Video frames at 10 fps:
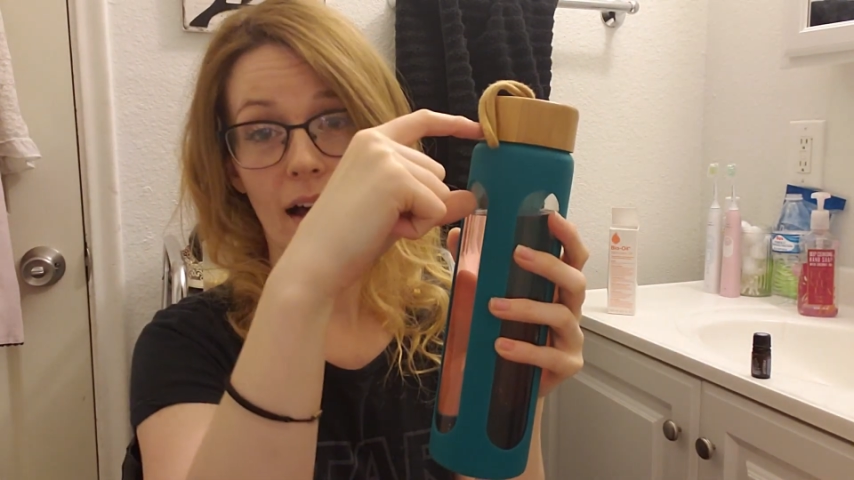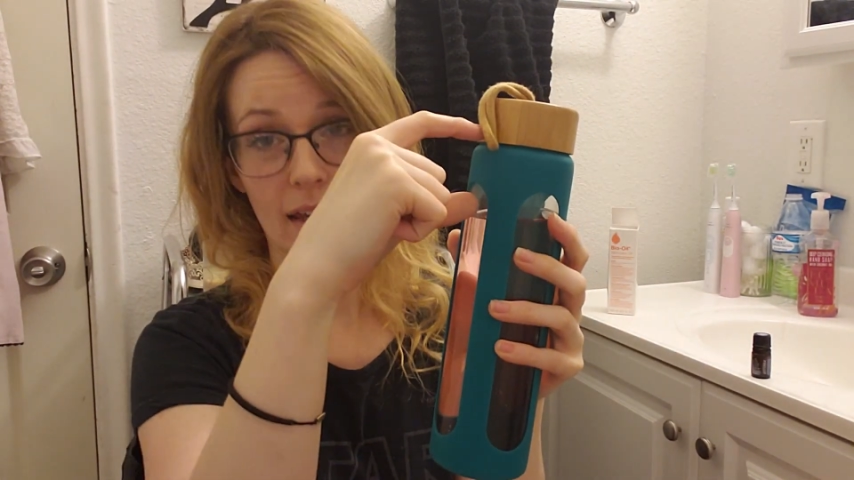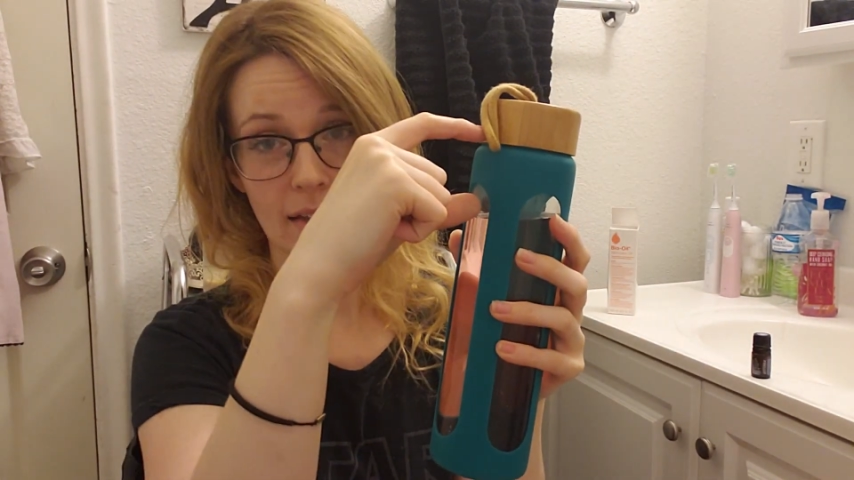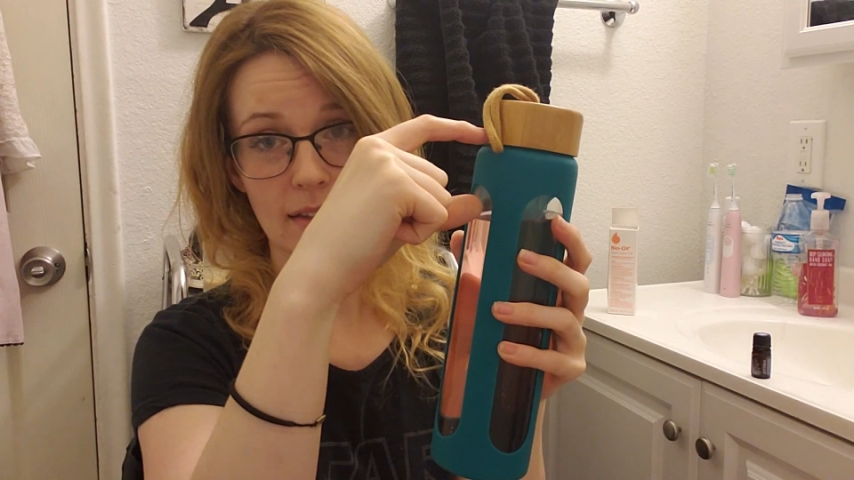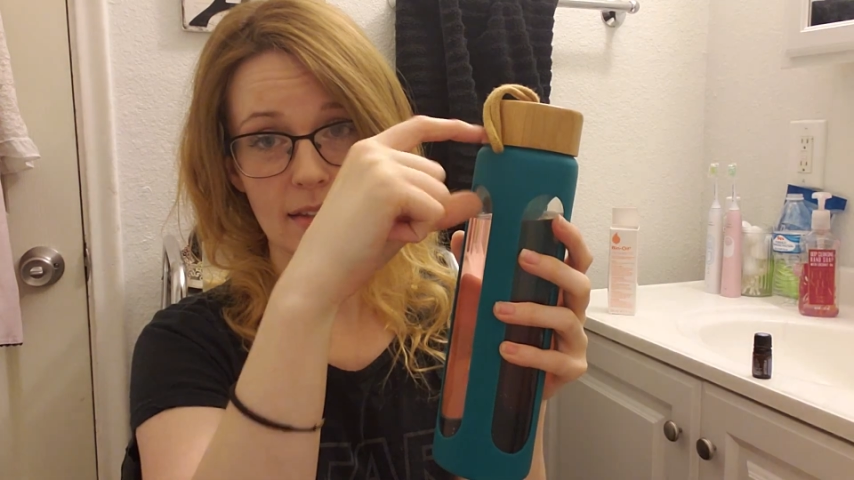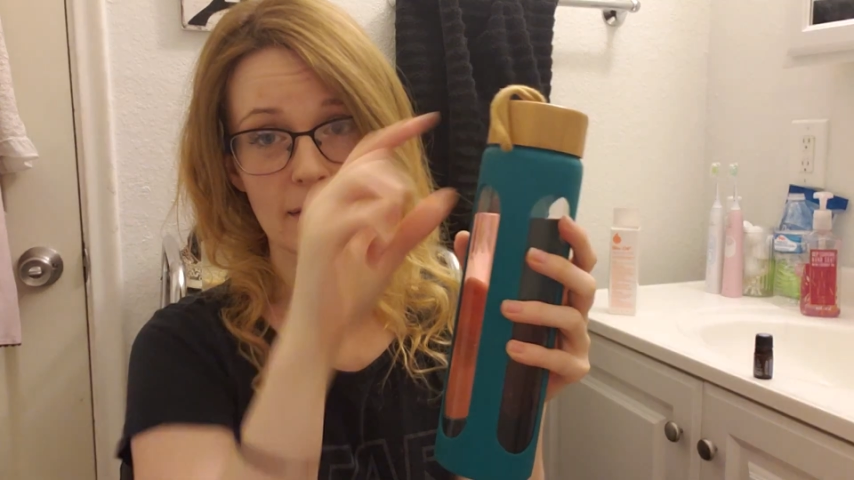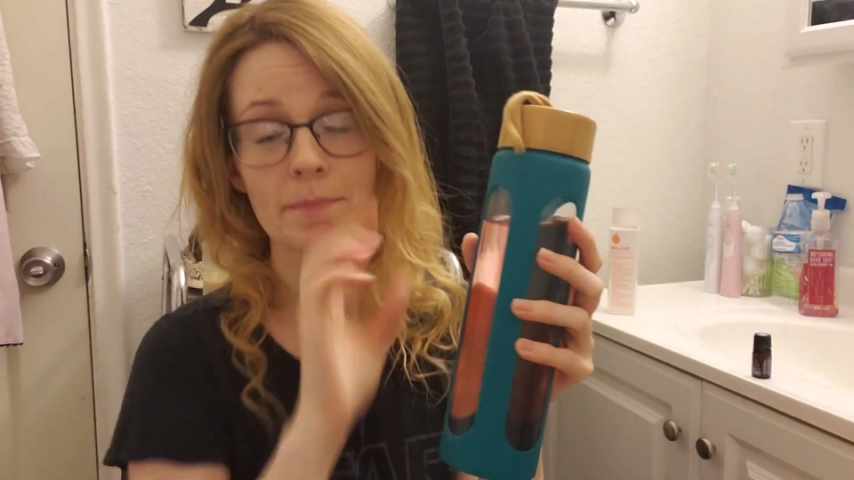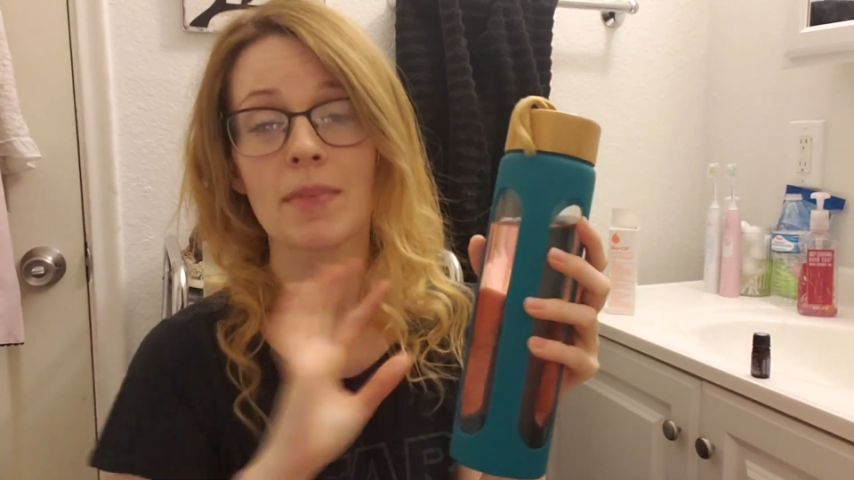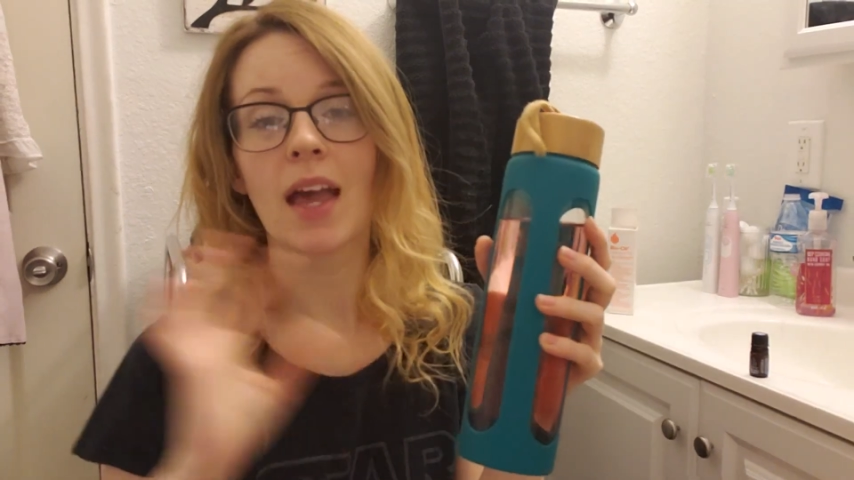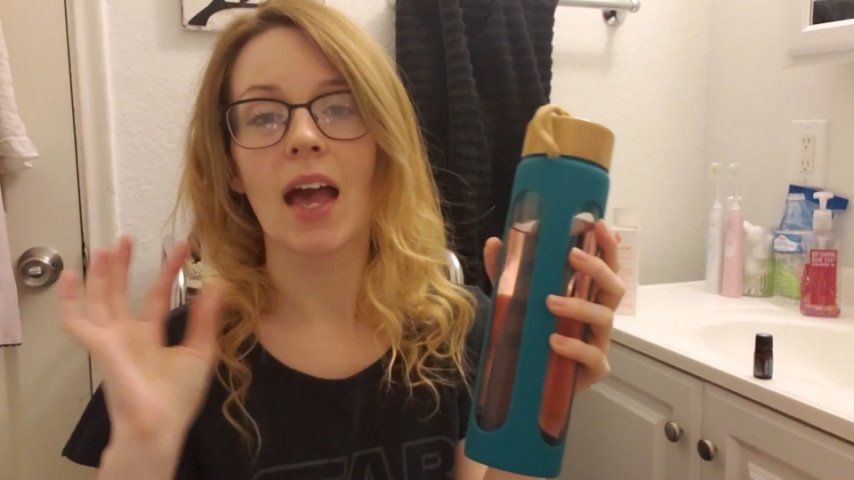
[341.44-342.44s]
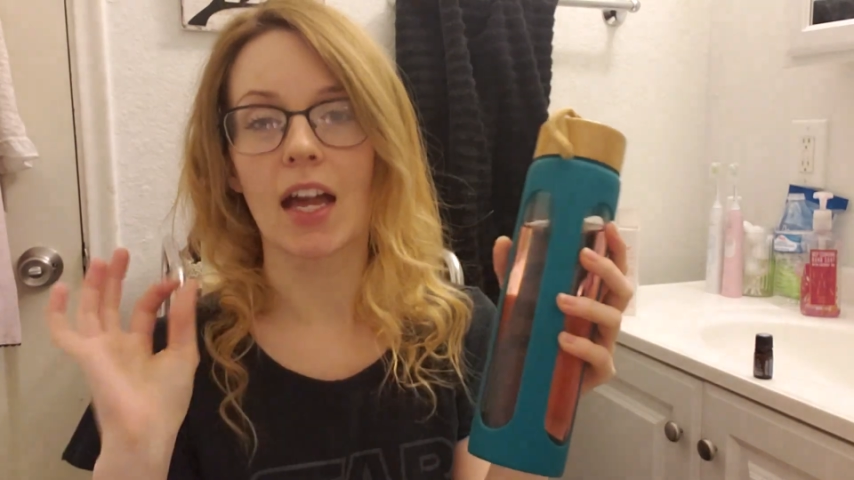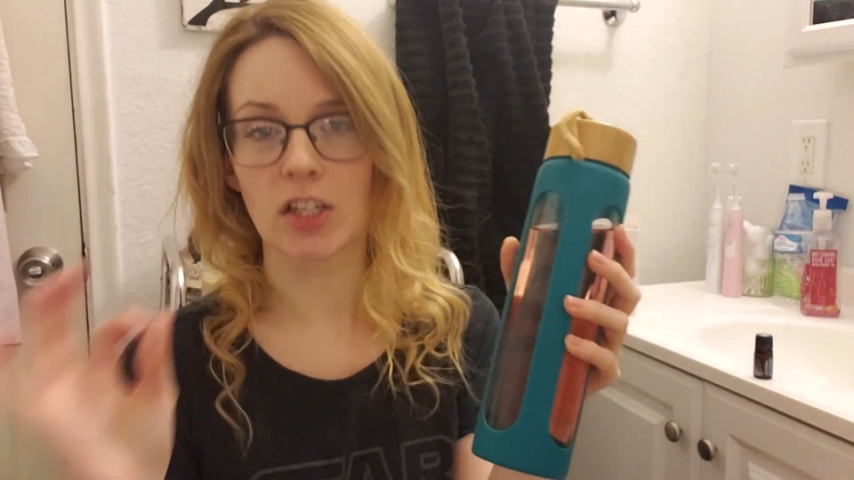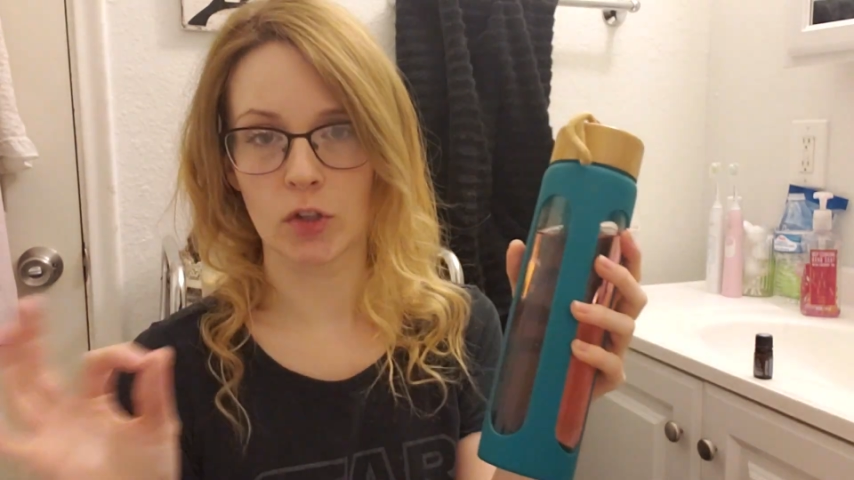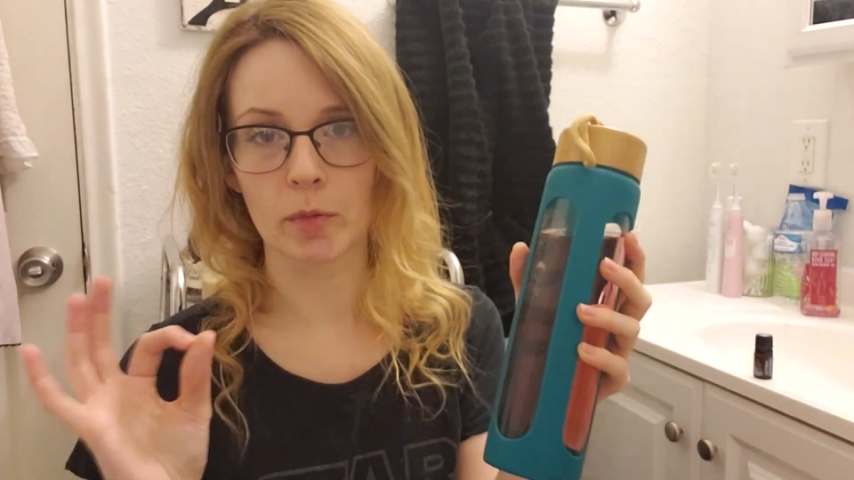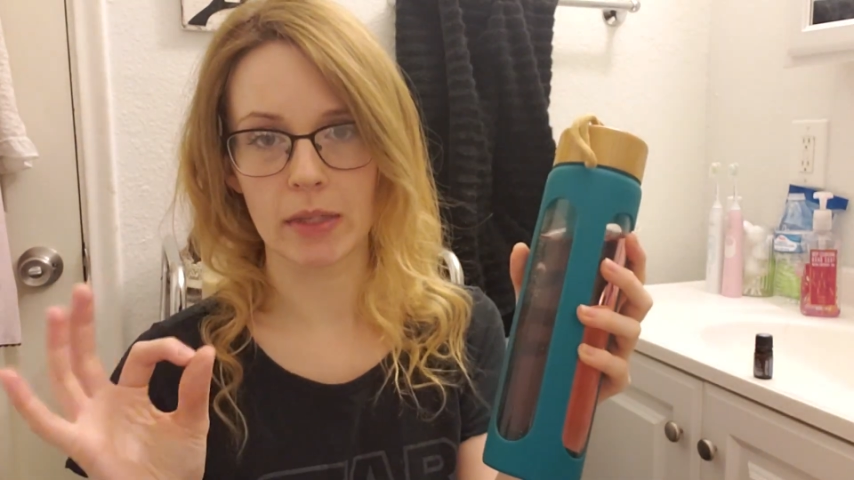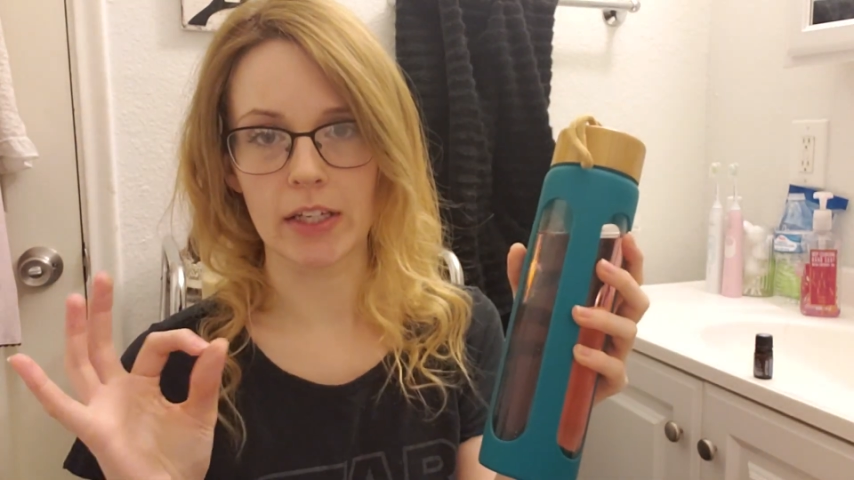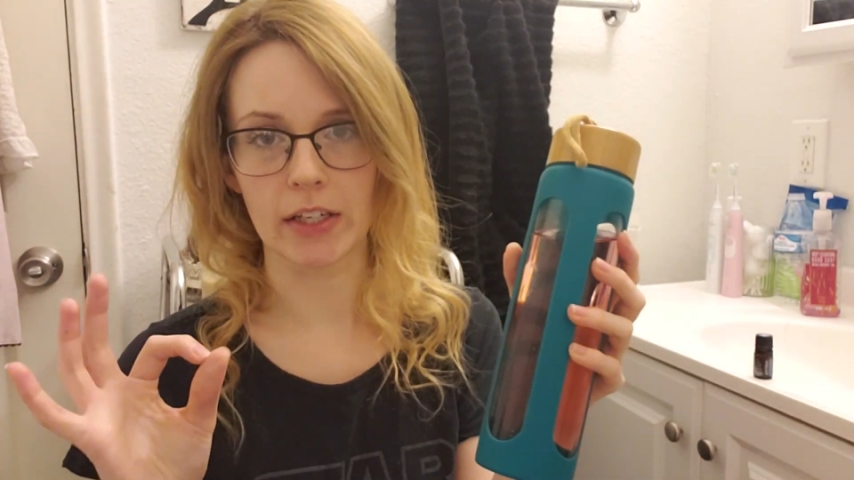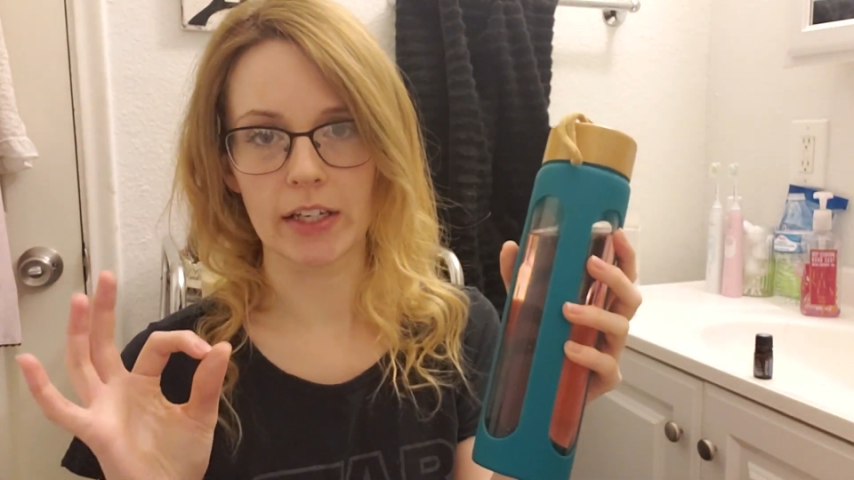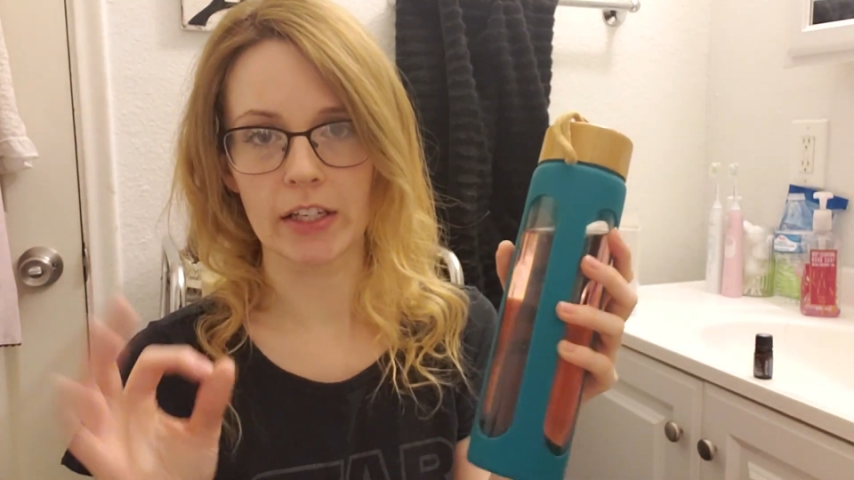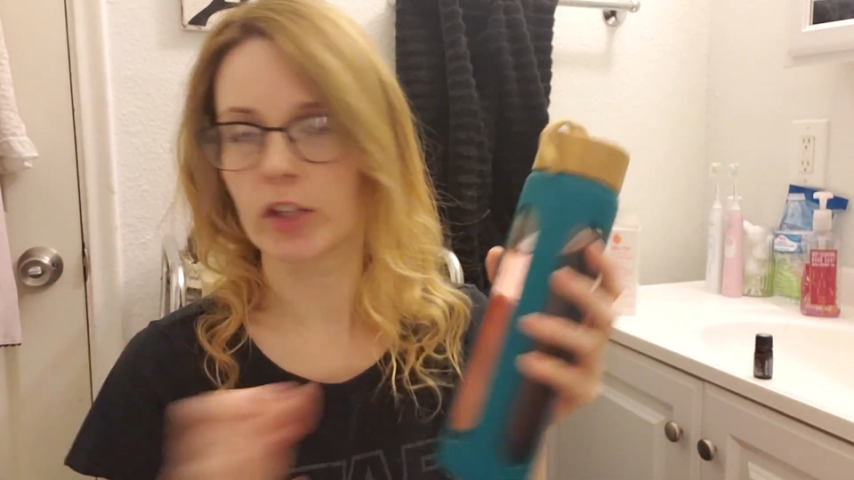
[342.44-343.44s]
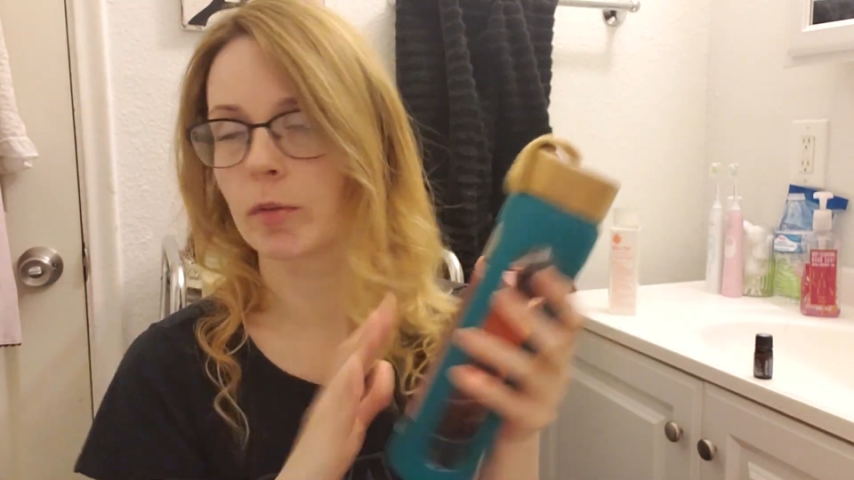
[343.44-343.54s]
ice, and you'll be good.